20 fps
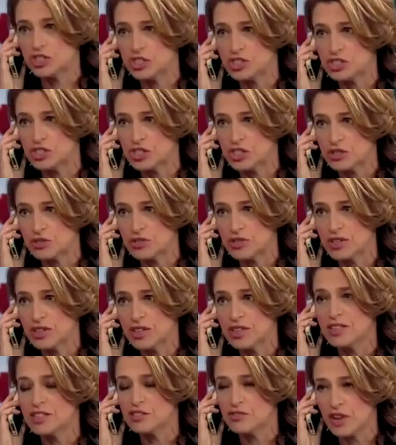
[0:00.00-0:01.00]
want you to do.
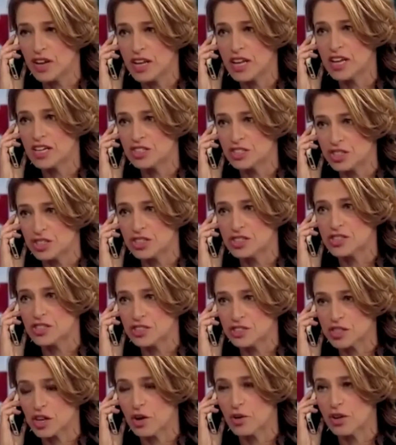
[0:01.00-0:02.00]
This radiation is,
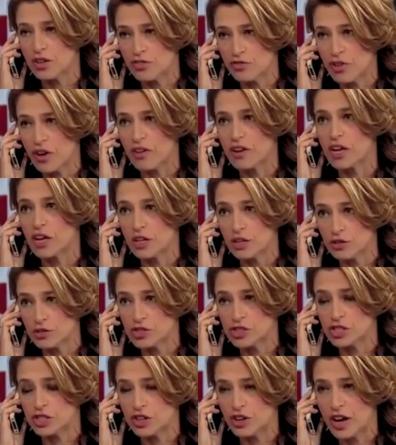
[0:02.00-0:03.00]
is, go, is very
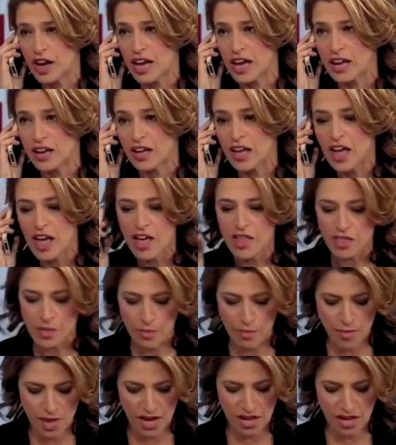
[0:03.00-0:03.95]
close to your head. The